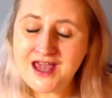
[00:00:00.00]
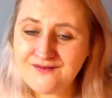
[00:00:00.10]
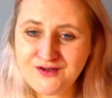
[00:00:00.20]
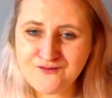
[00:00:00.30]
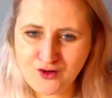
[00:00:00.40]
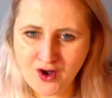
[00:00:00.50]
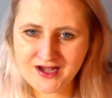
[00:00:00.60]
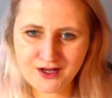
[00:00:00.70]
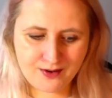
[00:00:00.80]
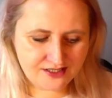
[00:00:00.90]
If you've got
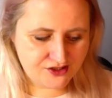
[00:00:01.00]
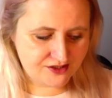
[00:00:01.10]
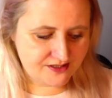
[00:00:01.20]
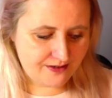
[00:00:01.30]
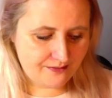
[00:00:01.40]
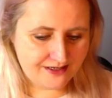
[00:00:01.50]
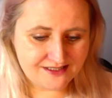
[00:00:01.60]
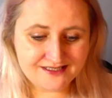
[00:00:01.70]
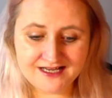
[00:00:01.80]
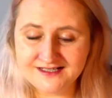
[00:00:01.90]
any questions about
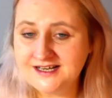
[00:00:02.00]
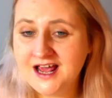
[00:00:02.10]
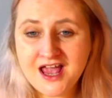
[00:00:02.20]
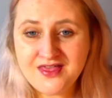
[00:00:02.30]
meditating,